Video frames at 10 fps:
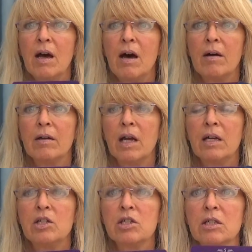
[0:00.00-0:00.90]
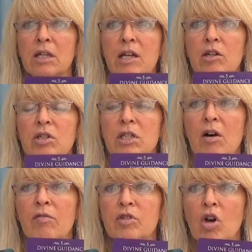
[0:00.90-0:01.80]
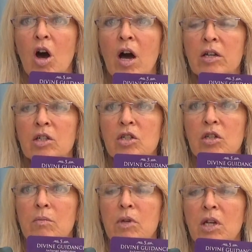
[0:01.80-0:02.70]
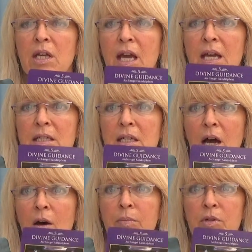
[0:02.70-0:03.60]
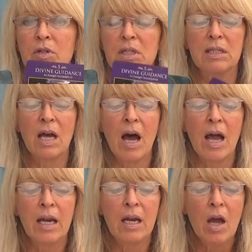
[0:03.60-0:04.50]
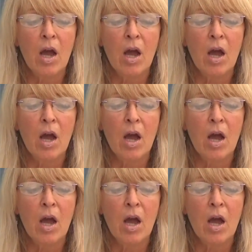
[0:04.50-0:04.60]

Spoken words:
and just let yourself talk, just communicate to help you decide,